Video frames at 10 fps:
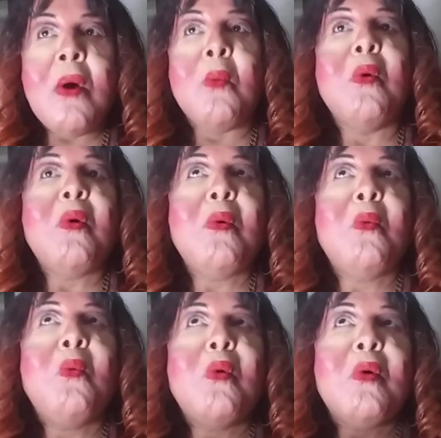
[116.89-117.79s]

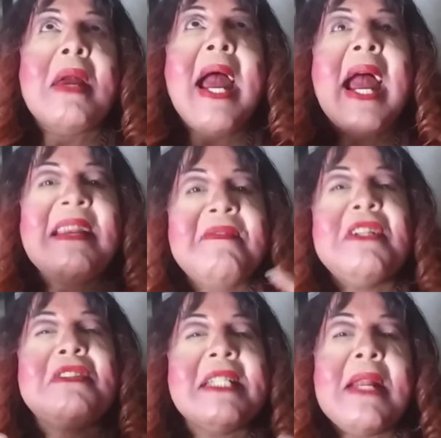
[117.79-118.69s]
we'll kind of
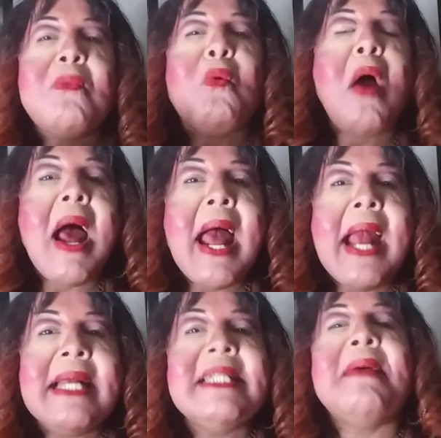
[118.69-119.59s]
understand
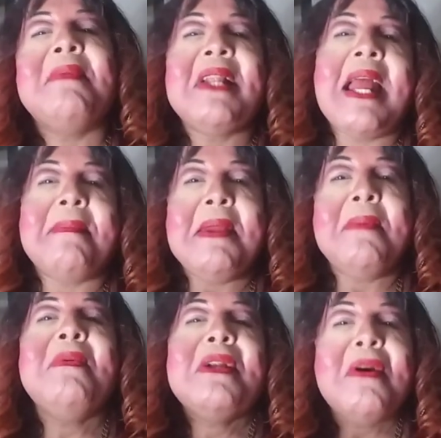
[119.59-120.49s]
why someone like me
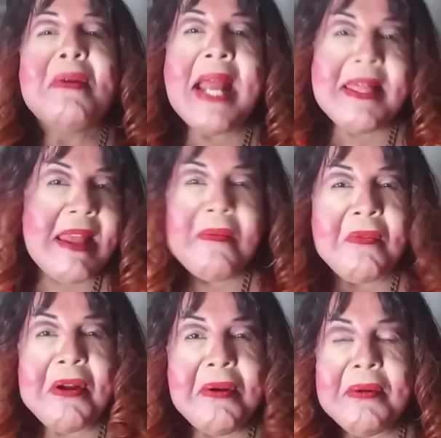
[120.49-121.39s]
would go down that
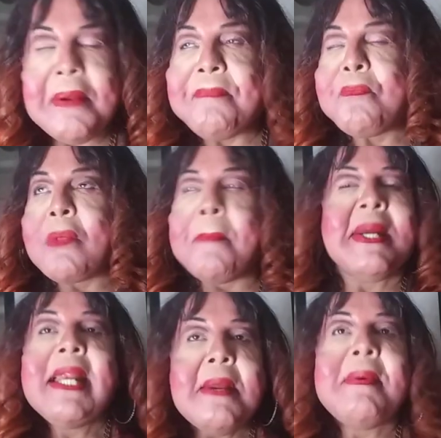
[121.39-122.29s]
road.
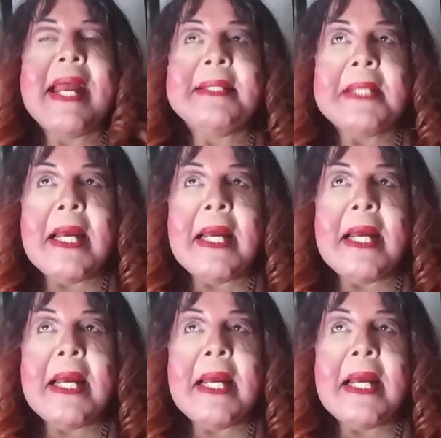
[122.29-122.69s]
But anyway,